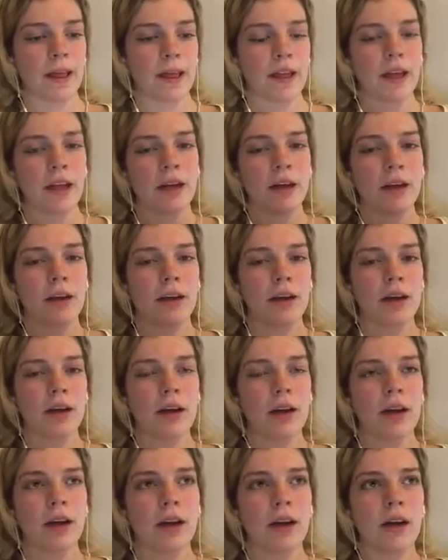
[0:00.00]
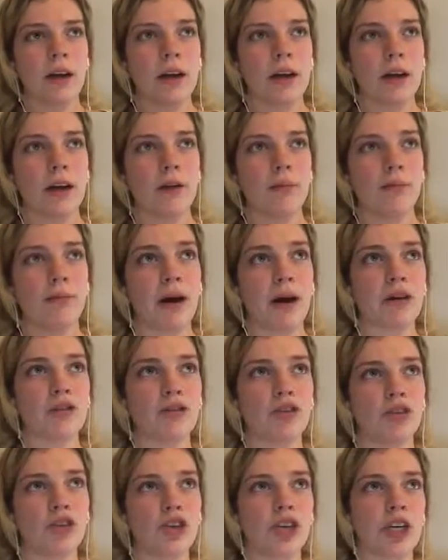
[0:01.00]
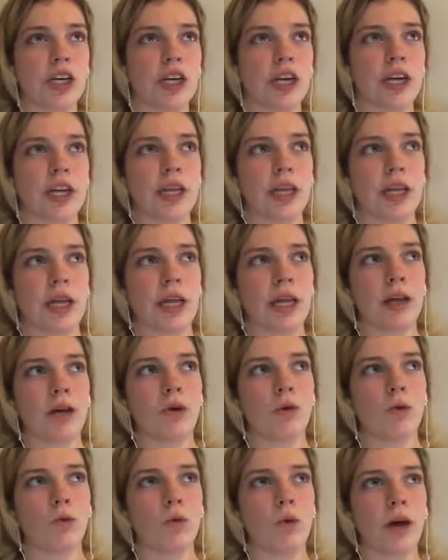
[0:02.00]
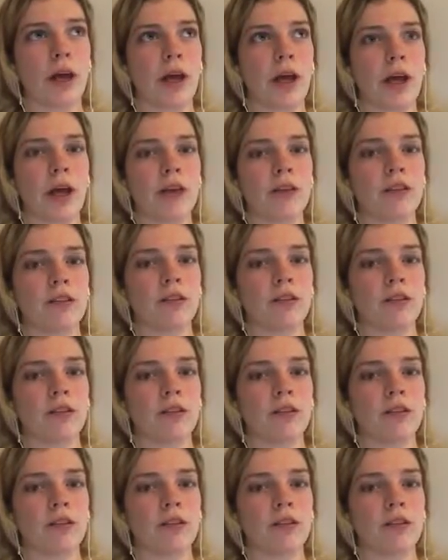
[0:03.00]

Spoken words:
like a boundary and like a way